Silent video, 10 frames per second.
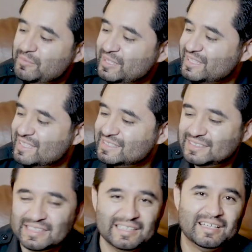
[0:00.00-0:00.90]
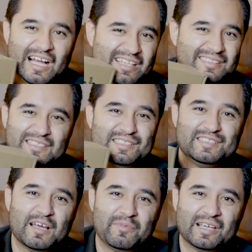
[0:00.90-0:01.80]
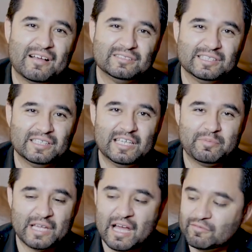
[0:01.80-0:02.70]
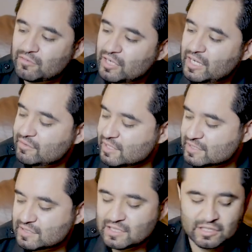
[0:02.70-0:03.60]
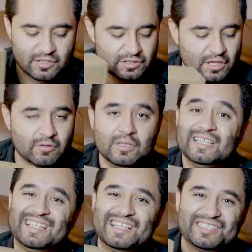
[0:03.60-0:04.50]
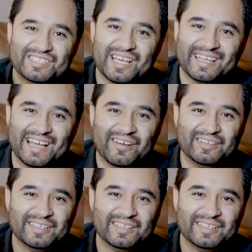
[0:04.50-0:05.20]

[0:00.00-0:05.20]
because uh, this is something I was going to keep an eye out for anyways. So let's check it out.